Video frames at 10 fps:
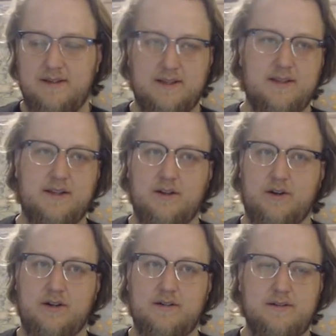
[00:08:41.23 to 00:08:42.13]
that they
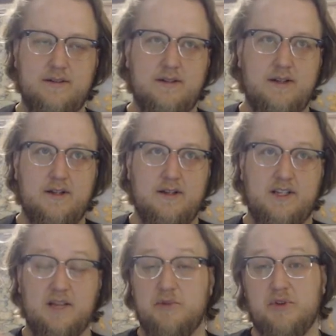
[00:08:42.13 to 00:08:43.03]
are
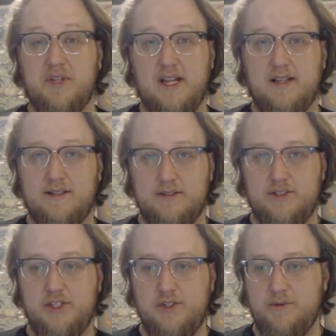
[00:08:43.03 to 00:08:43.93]
communicating
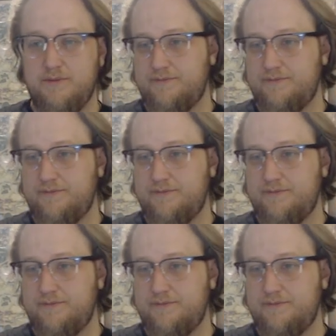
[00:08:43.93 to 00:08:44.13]
to you.